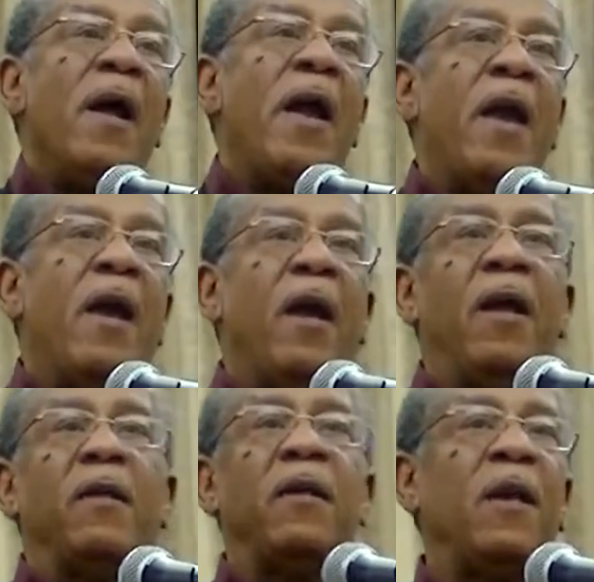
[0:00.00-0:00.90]

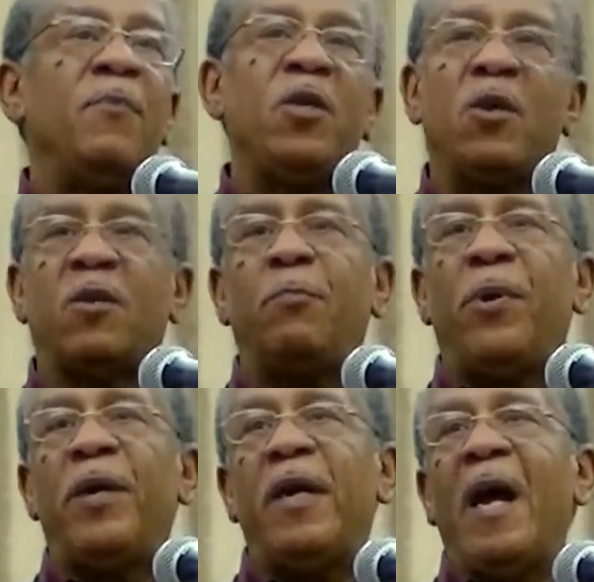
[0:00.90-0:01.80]
And let me just
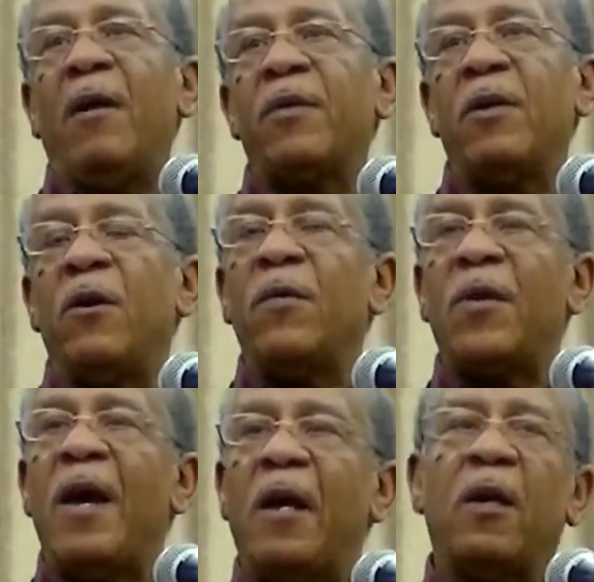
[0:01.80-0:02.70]
put it out there
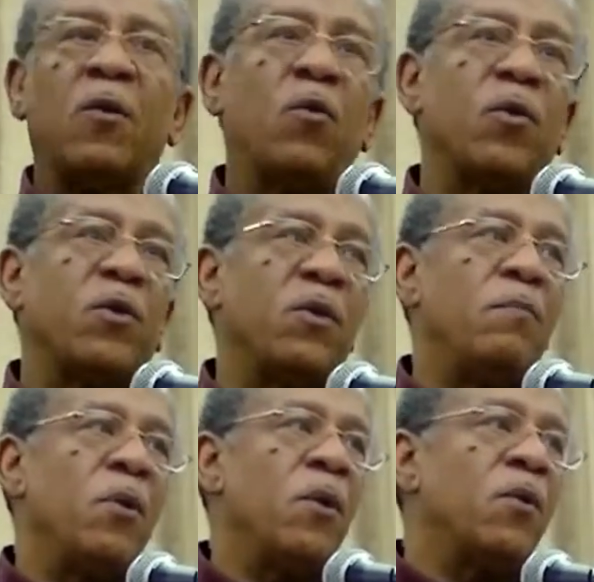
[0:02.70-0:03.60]
that A Course
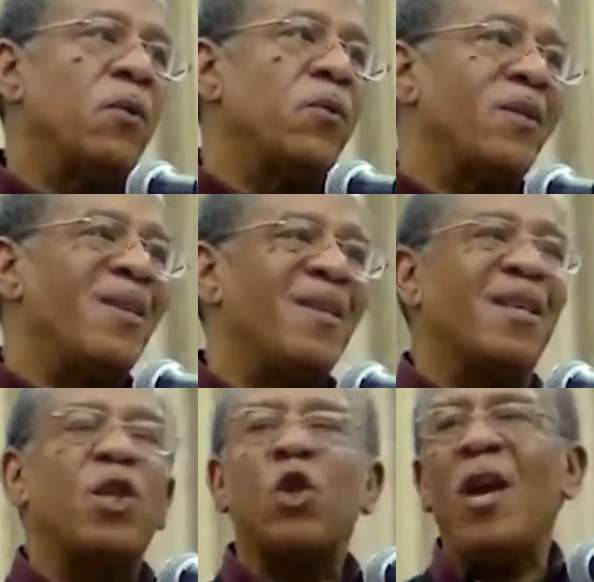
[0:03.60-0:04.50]
in Miracles is
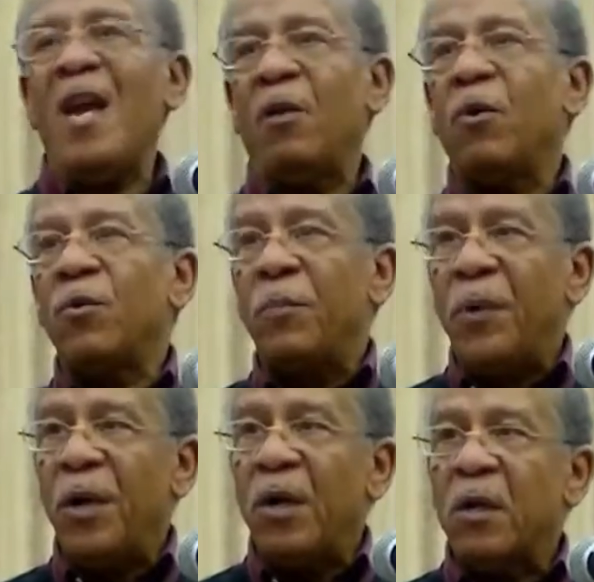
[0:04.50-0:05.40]
a channeled
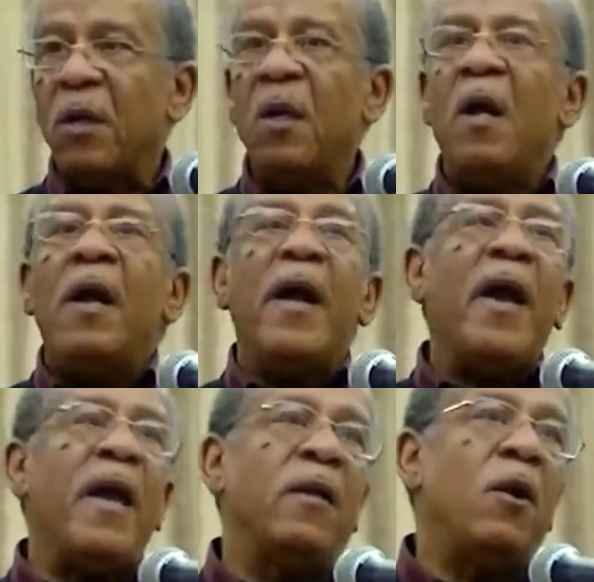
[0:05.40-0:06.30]
book,
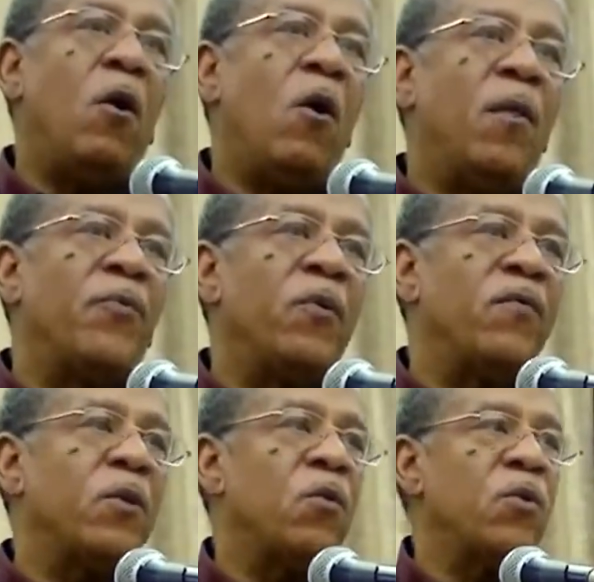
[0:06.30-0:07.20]
and the author of
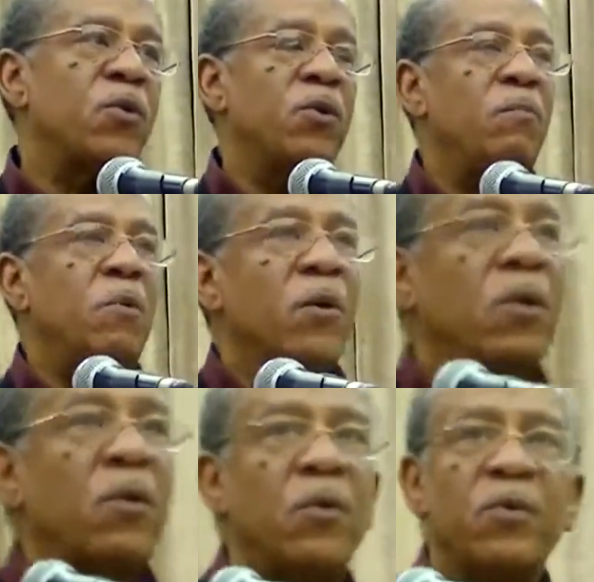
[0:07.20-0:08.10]
A Course in
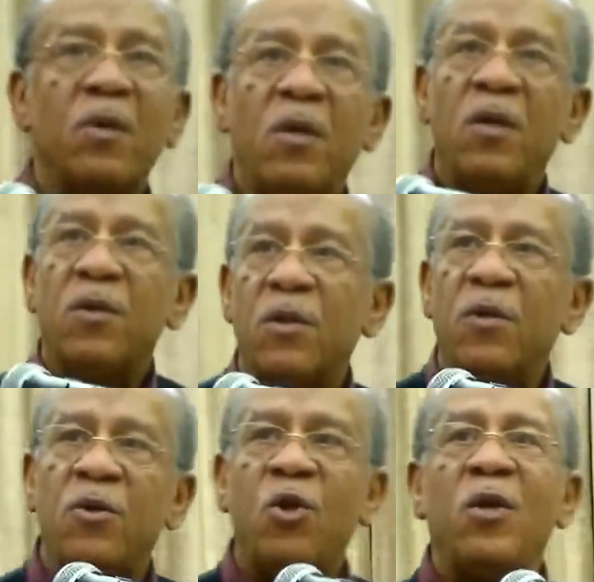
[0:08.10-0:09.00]
Miracles is
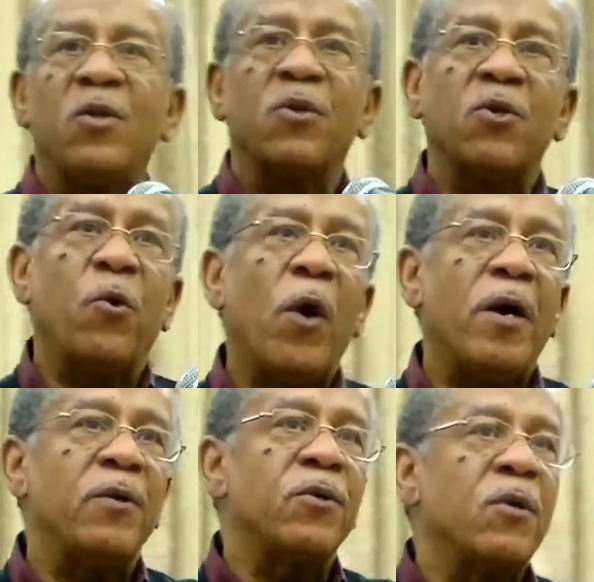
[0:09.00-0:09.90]
Jesus
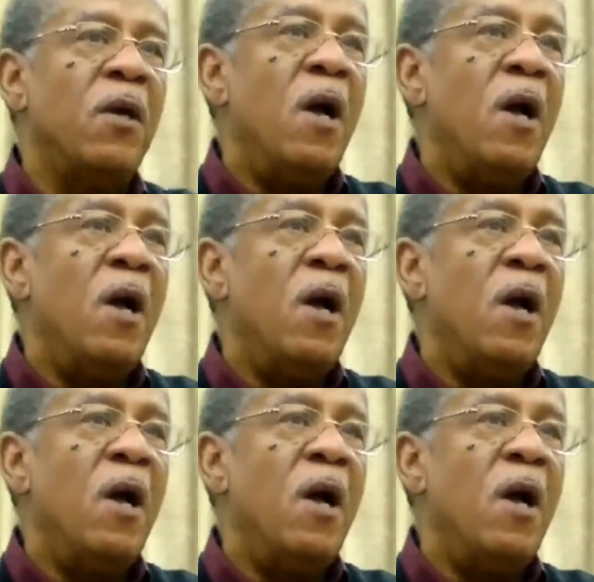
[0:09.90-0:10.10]
Christ.